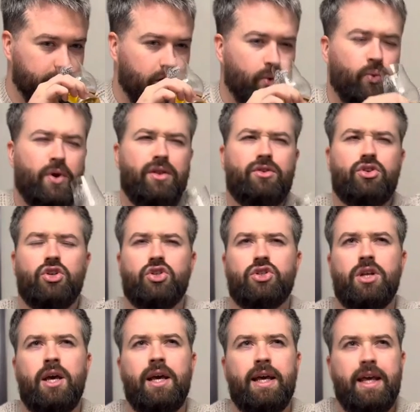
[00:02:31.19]
with just
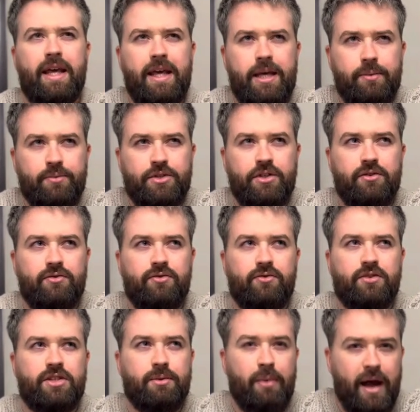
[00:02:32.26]
heaps of
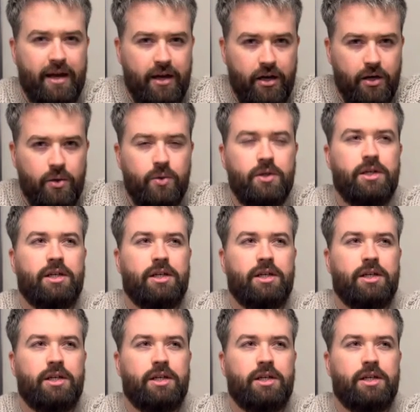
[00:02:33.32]
tobacco,